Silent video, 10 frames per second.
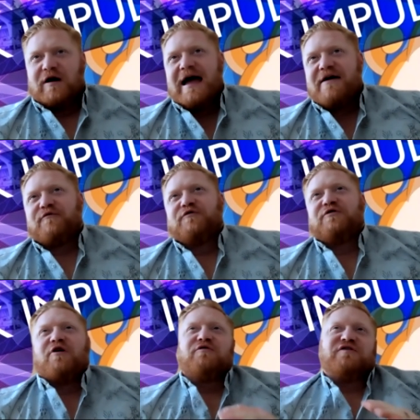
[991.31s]
I
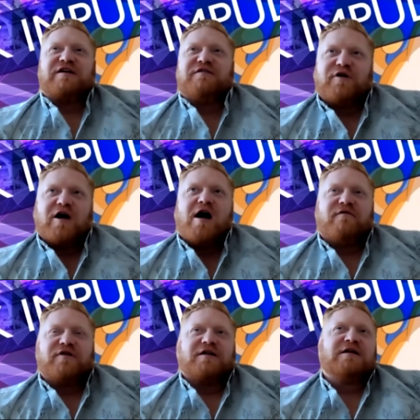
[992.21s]
don't see it very
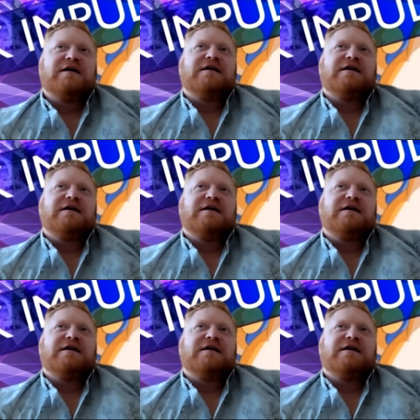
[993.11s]
often.